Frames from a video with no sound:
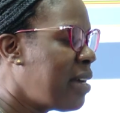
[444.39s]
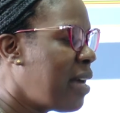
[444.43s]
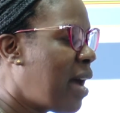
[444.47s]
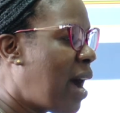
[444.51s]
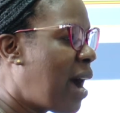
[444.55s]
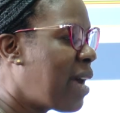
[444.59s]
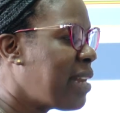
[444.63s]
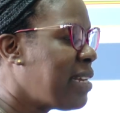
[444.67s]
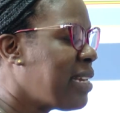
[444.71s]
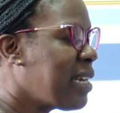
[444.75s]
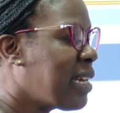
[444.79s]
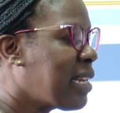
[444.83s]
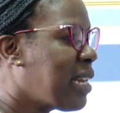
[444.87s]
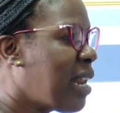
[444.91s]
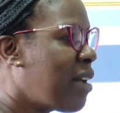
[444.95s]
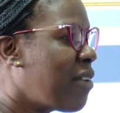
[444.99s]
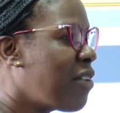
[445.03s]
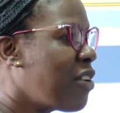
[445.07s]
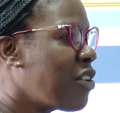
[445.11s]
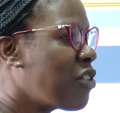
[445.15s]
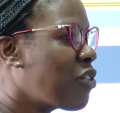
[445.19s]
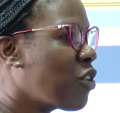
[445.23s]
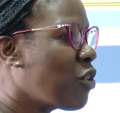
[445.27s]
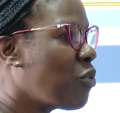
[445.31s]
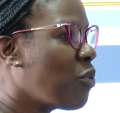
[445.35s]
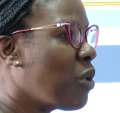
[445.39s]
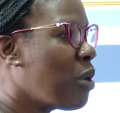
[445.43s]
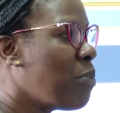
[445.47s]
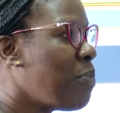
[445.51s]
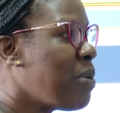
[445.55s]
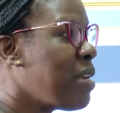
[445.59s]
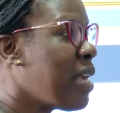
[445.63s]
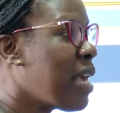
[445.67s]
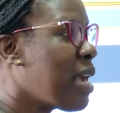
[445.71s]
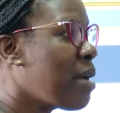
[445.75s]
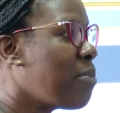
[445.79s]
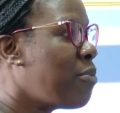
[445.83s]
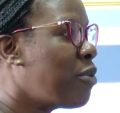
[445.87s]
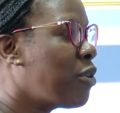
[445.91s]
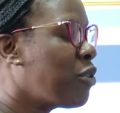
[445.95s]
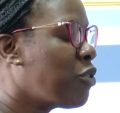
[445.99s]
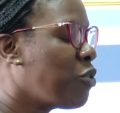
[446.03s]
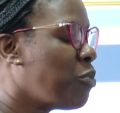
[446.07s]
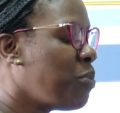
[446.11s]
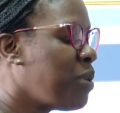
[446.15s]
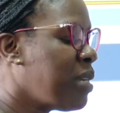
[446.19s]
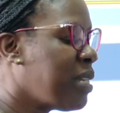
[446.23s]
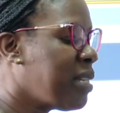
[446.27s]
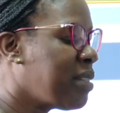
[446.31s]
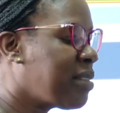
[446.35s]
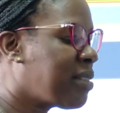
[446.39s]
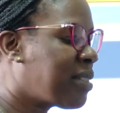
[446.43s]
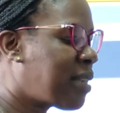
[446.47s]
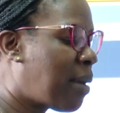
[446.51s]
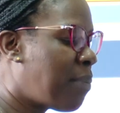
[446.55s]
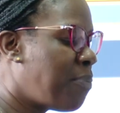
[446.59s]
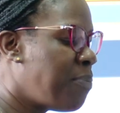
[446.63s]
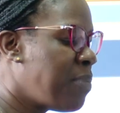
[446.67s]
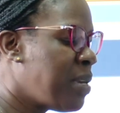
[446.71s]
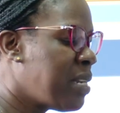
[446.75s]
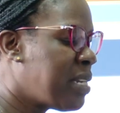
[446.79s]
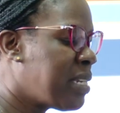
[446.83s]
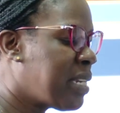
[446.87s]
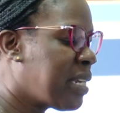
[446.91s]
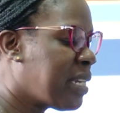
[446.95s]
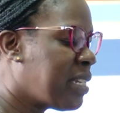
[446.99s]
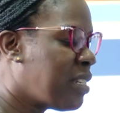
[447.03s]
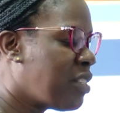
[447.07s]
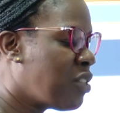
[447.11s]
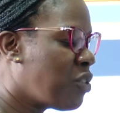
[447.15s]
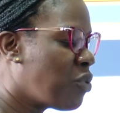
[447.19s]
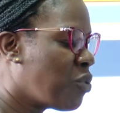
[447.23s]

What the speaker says: her declaration will be able to be submitted